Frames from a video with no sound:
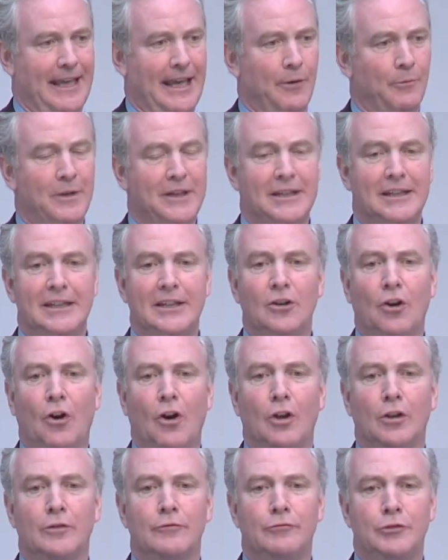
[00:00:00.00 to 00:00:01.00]
And we need
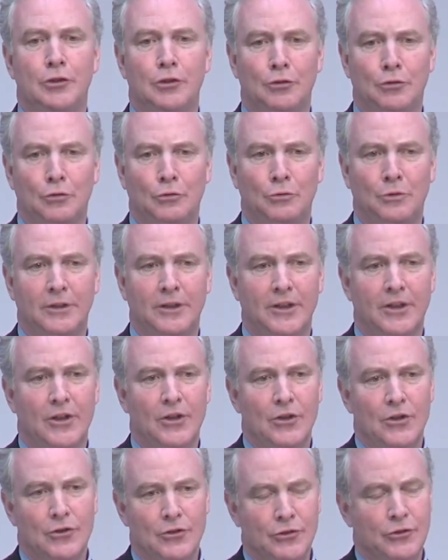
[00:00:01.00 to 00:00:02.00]
all of
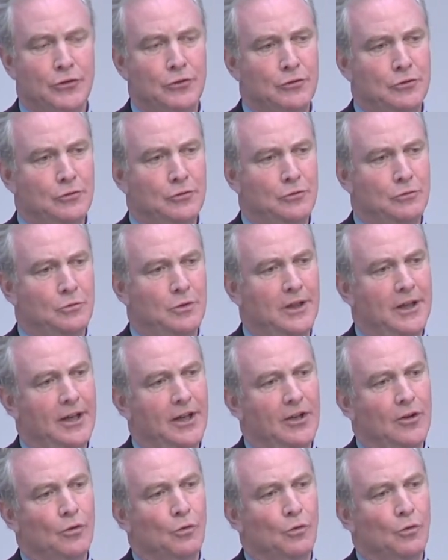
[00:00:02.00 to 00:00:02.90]
you to